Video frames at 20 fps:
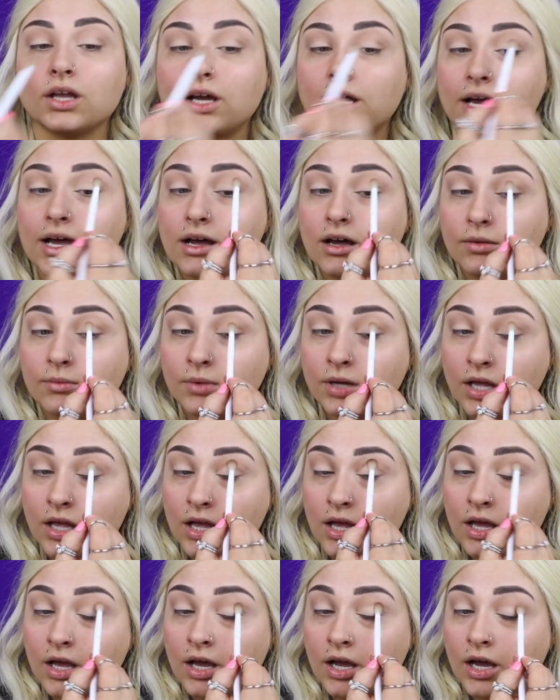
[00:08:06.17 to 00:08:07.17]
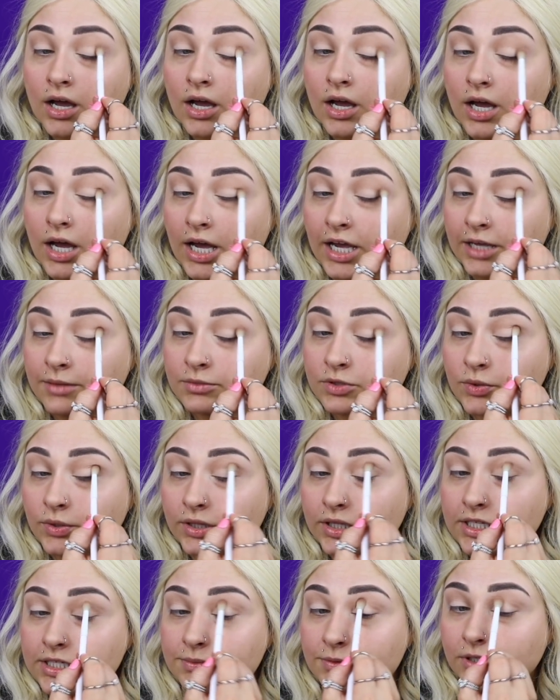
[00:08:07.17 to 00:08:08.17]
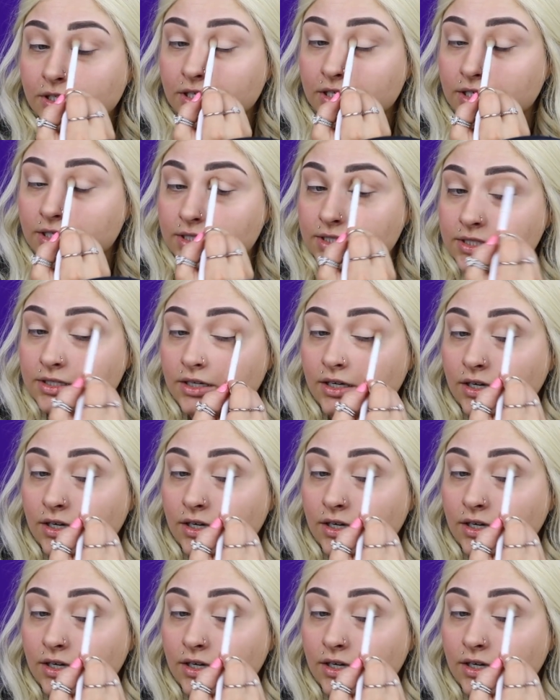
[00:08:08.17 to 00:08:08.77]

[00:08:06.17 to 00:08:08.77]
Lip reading: I am doing this because